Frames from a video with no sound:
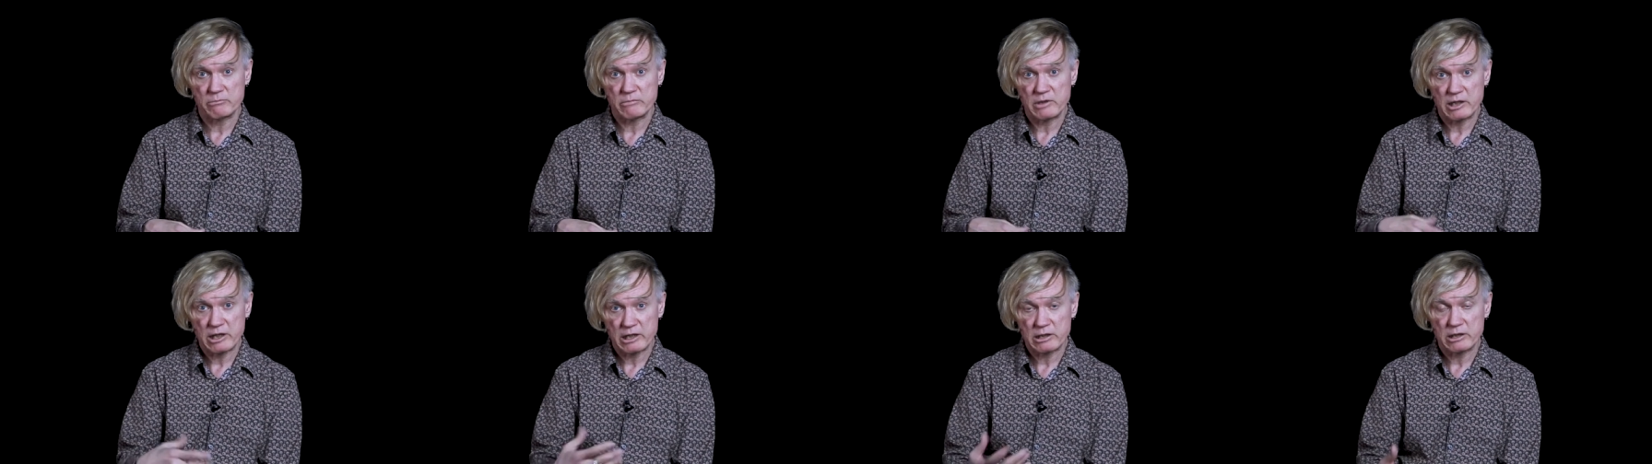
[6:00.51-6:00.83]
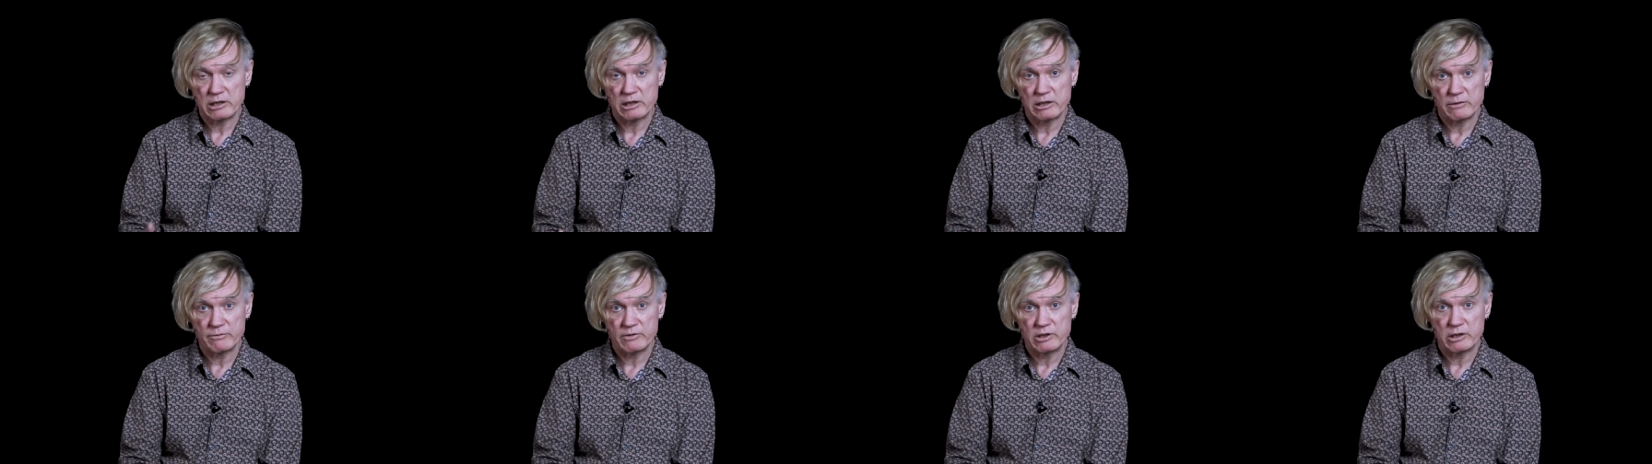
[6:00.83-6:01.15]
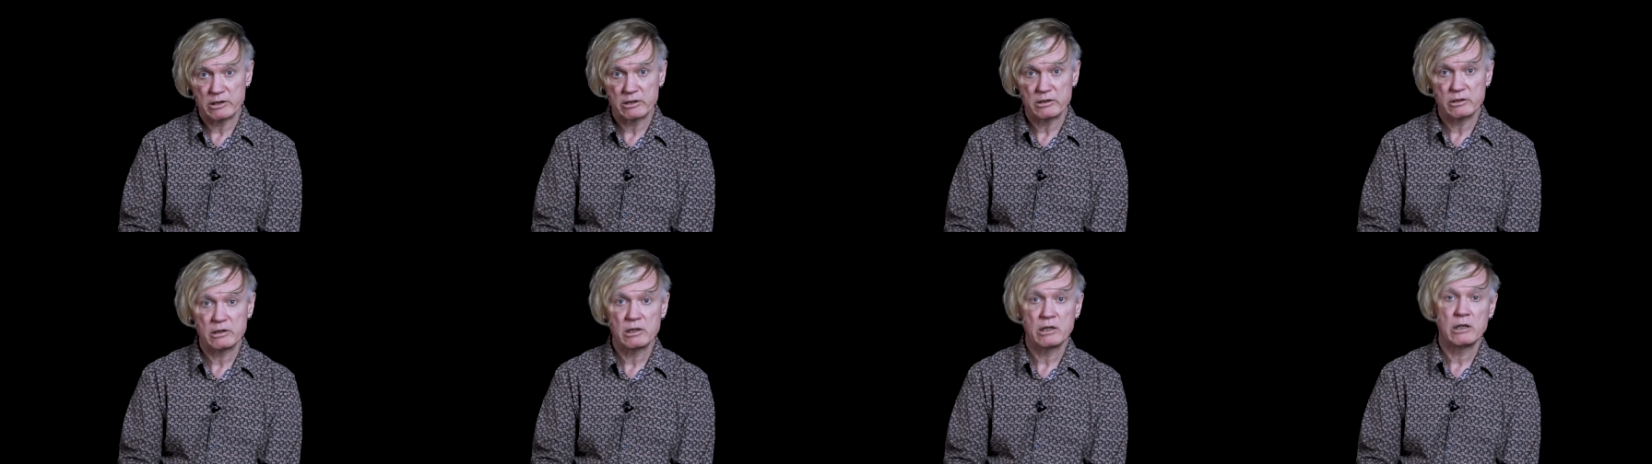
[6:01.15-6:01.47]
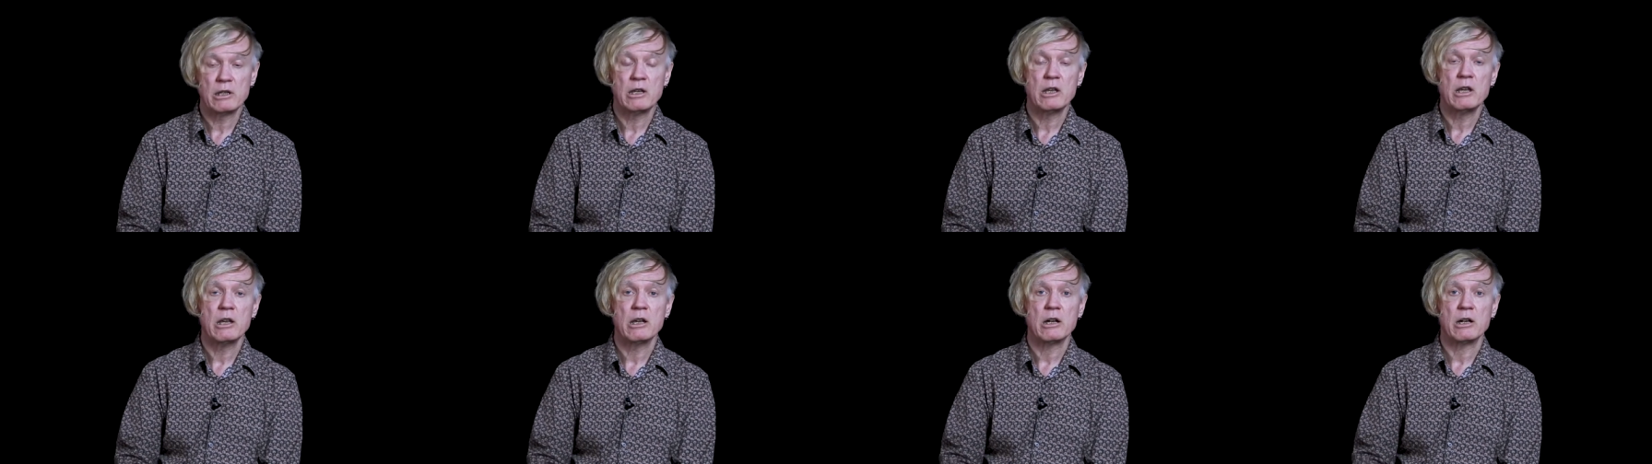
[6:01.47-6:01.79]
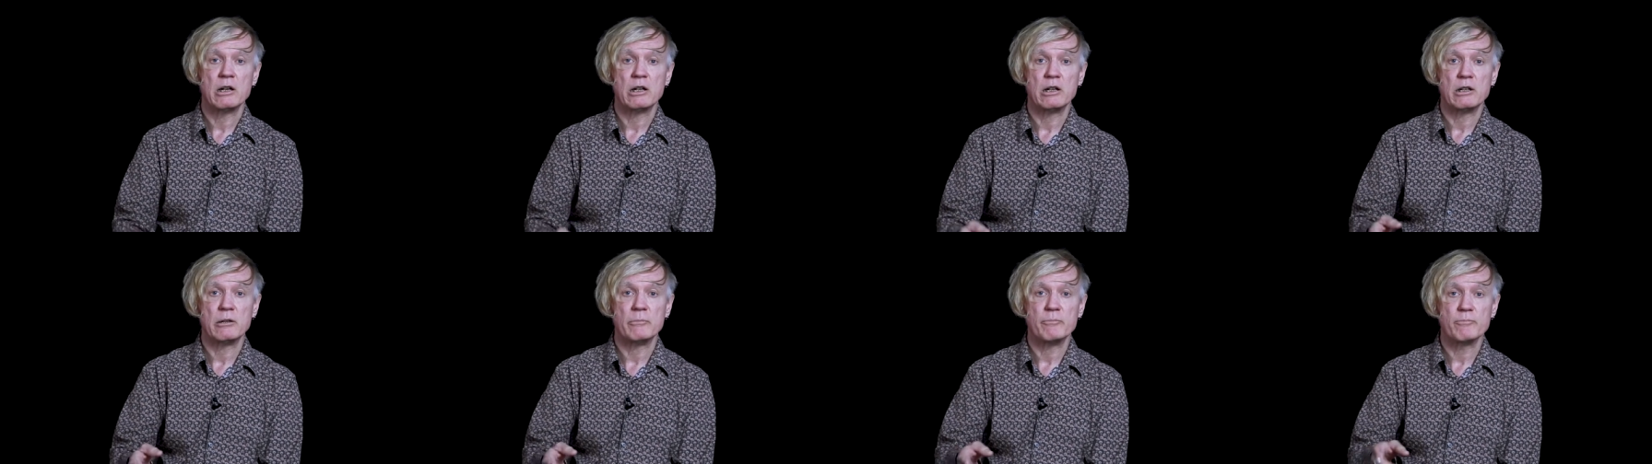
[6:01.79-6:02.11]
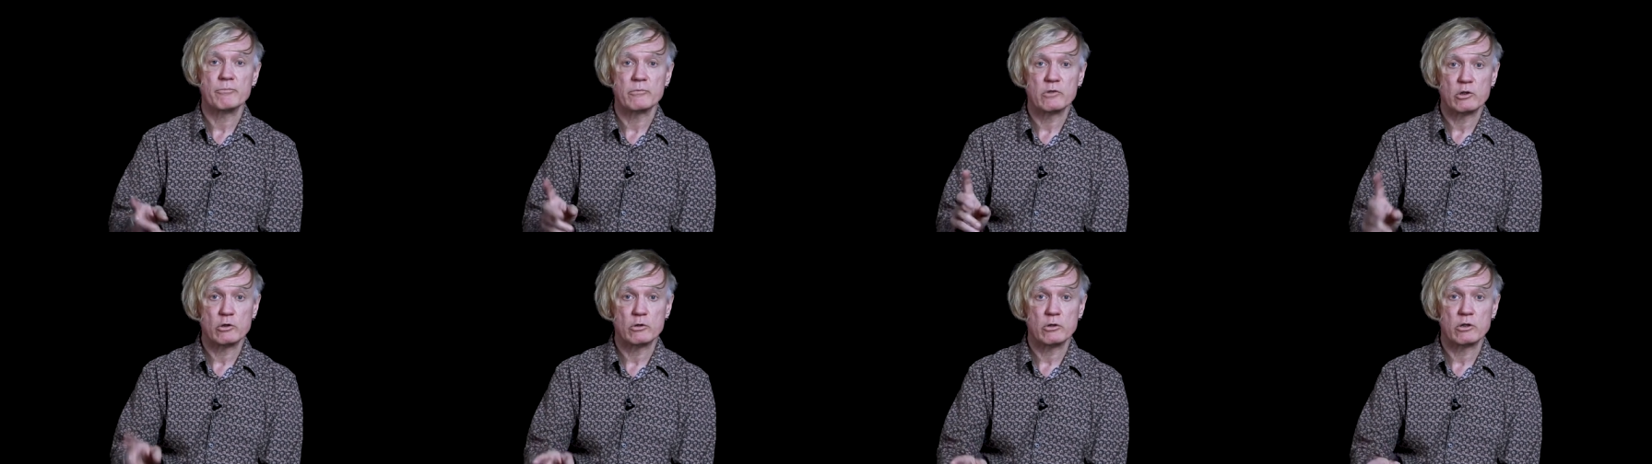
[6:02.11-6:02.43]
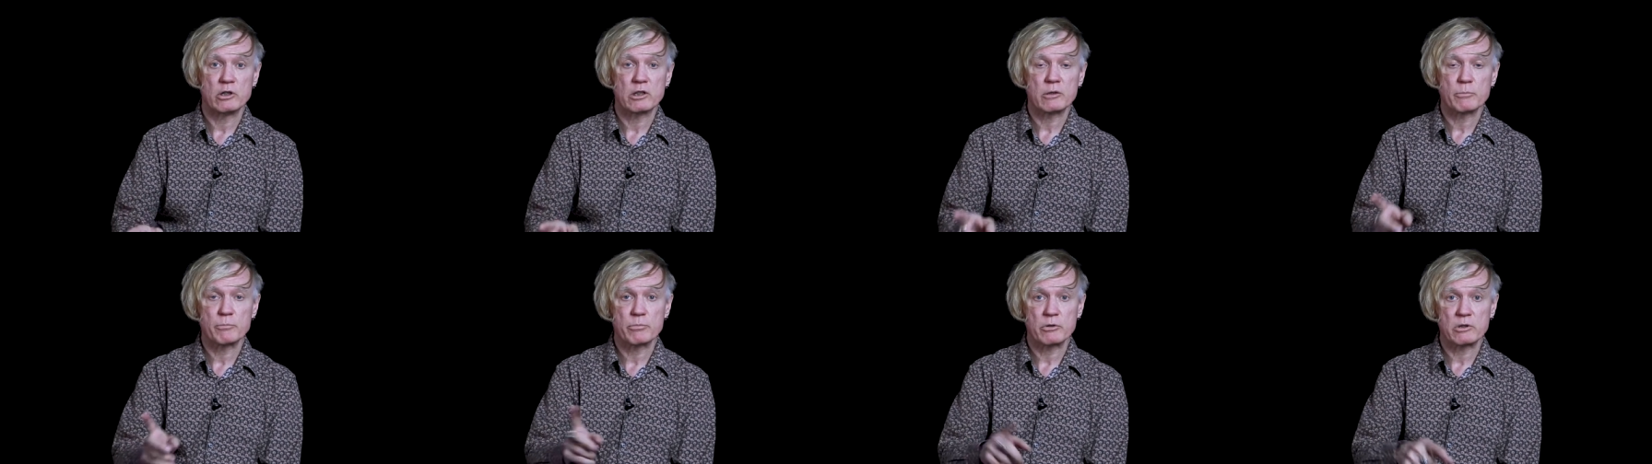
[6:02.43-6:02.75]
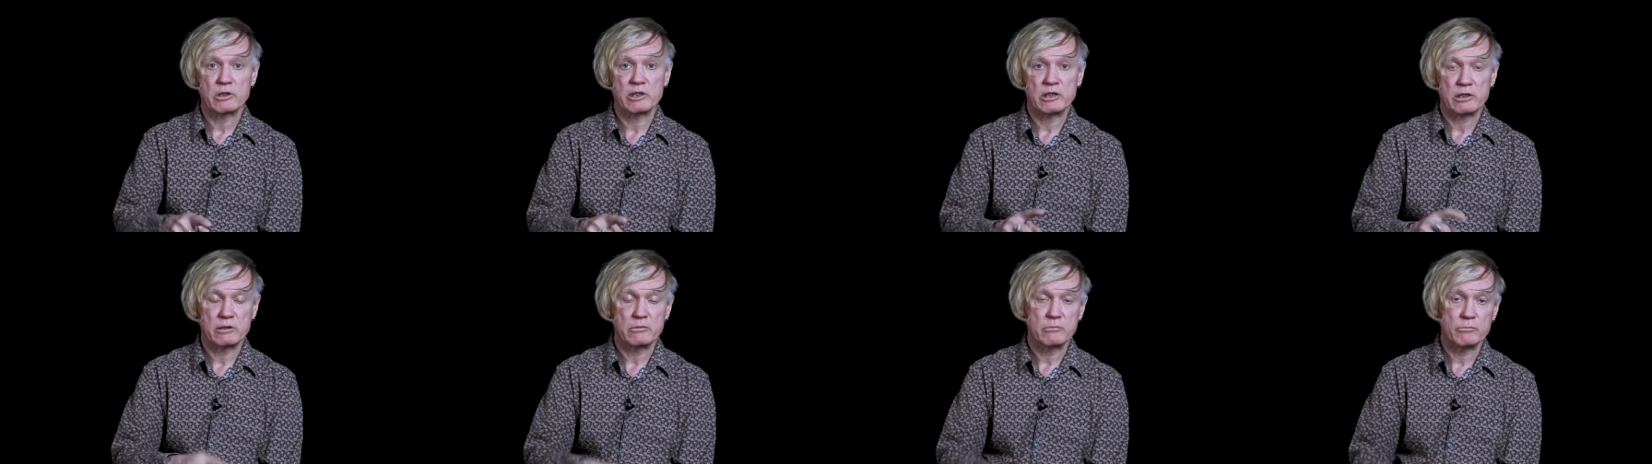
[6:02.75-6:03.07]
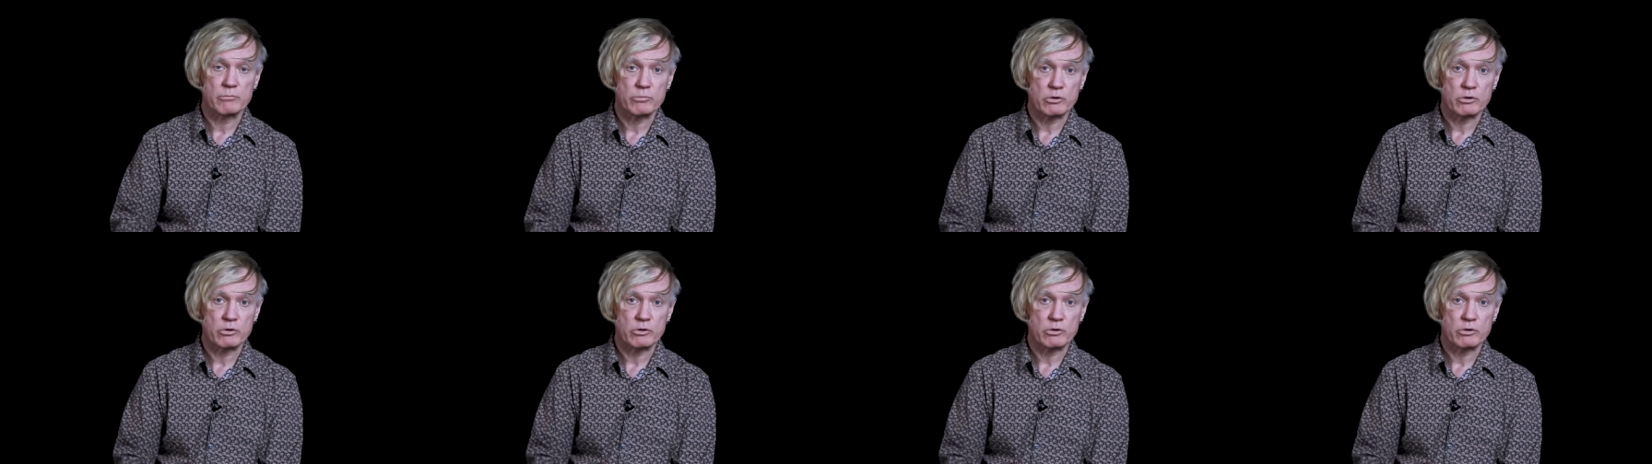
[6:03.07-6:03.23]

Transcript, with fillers: had lived in, um, New York, Berlin,